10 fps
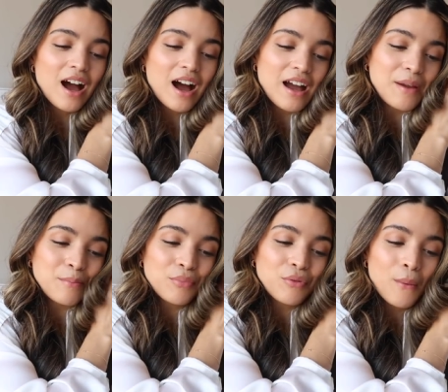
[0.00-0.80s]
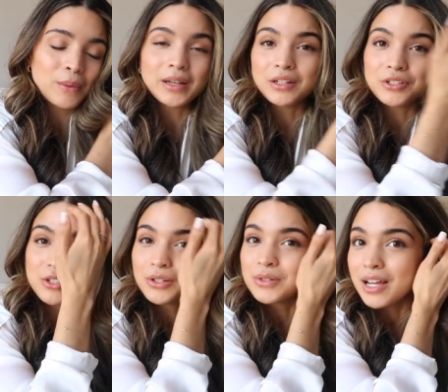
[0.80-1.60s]
I'm probably going to
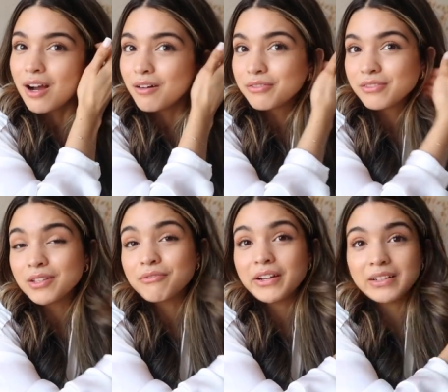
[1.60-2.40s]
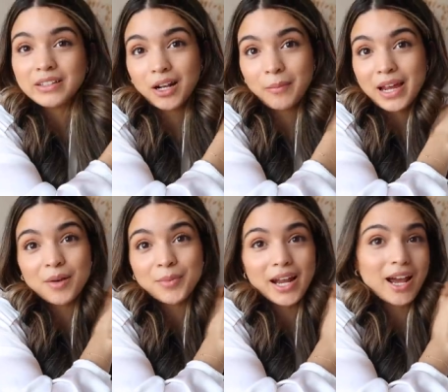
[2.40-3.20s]
just go take off the very little
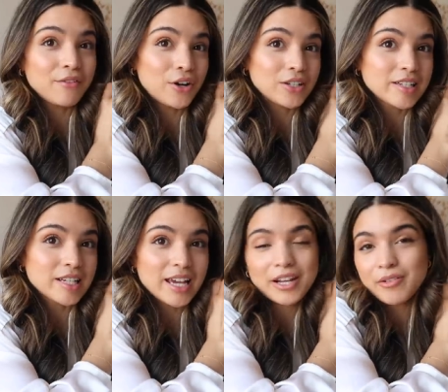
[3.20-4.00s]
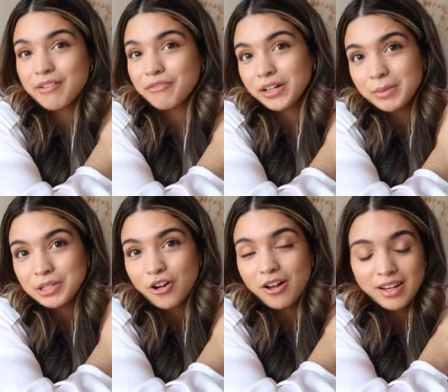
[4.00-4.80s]
makeup that I have on today. I don't have very
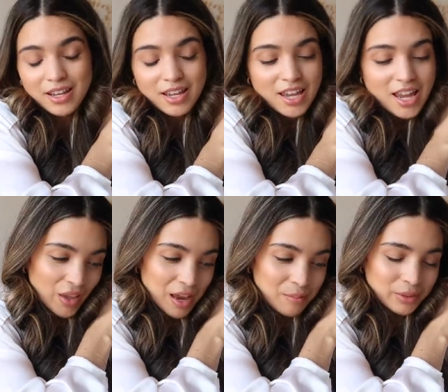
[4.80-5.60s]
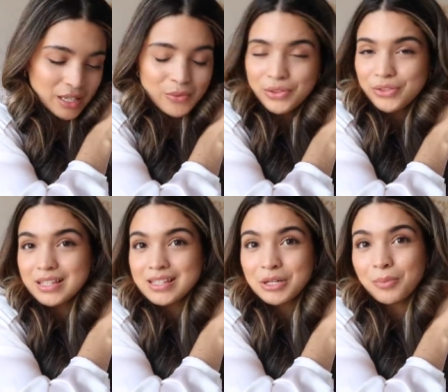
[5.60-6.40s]
much on and play with
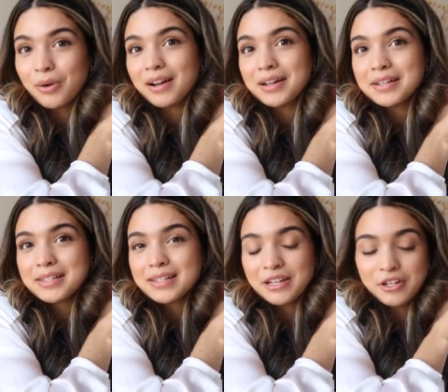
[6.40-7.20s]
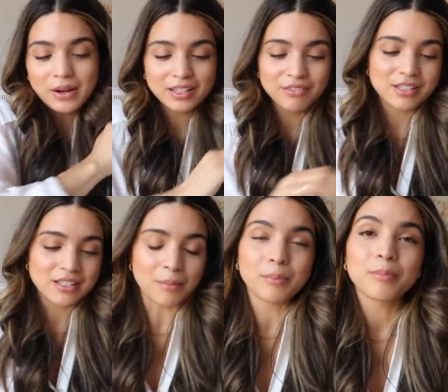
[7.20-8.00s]
these new products. I know I love
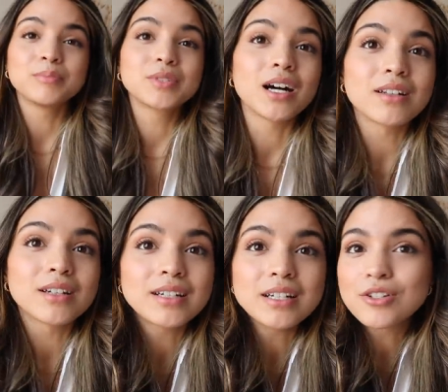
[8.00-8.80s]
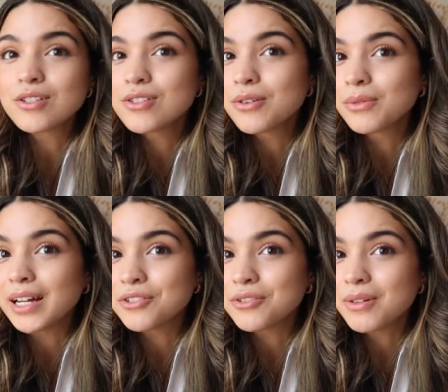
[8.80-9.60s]
this lip color. It's just so
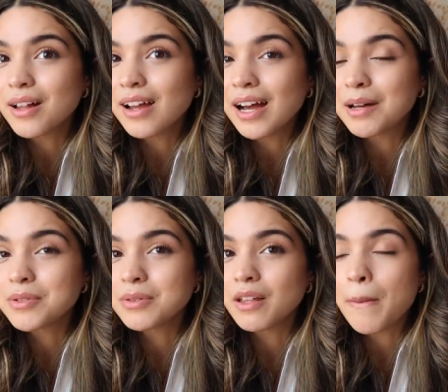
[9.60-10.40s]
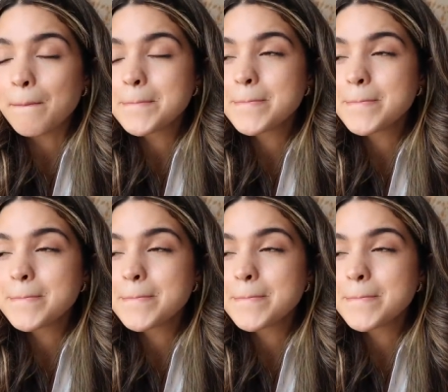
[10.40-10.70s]
natural. I absolutely love it.